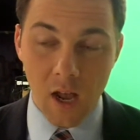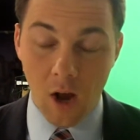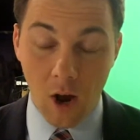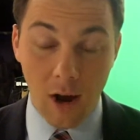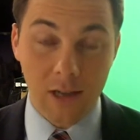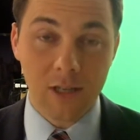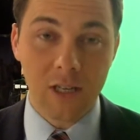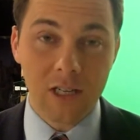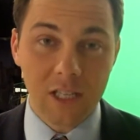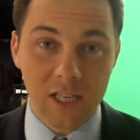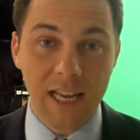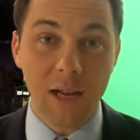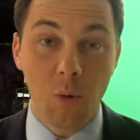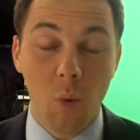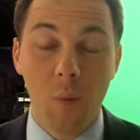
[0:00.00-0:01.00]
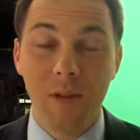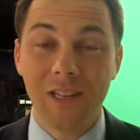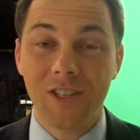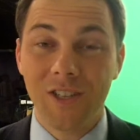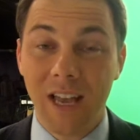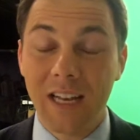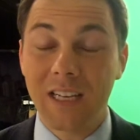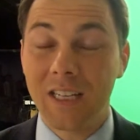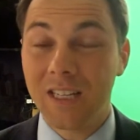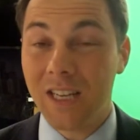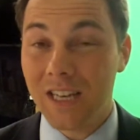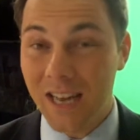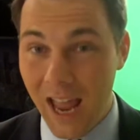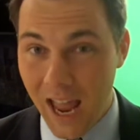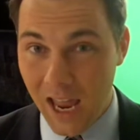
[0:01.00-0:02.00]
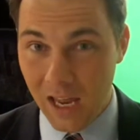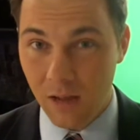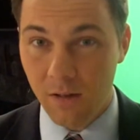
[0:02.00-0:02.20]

Austin Sigg will be sentenced today.